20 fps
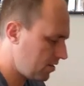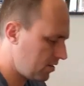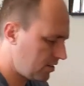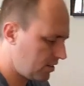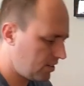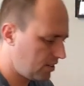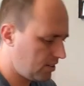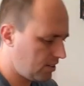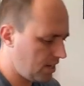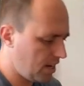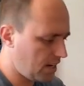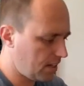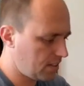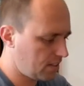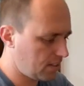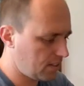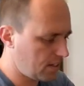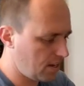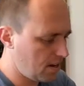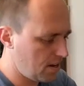
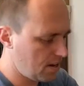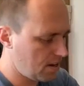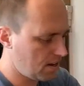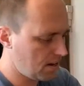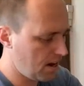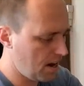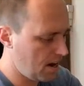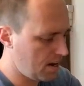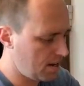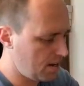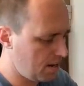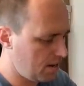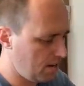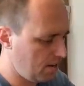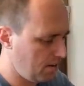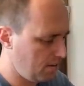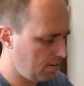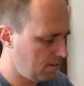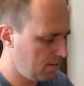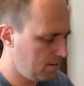six kind
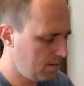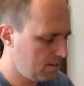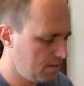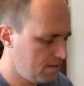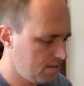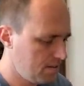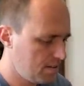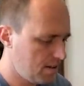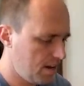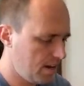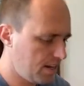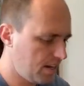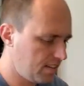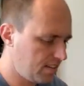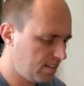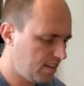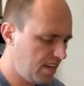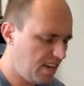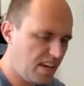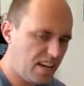of, I
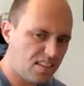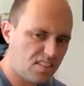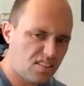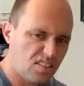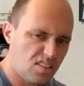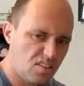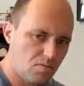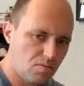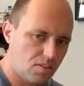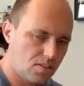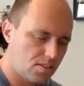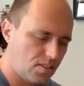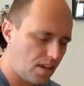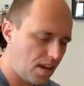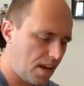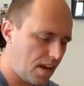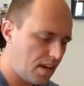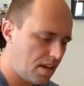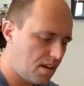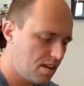guess, hits, you would
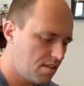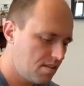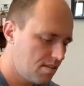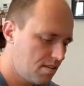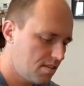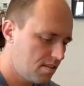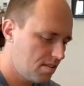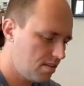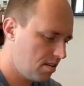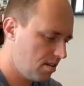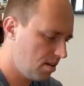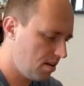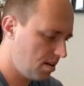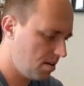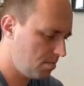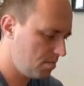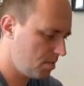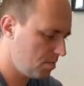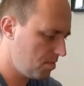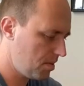say.
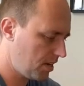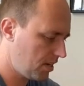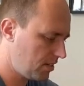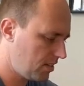Um, the biggest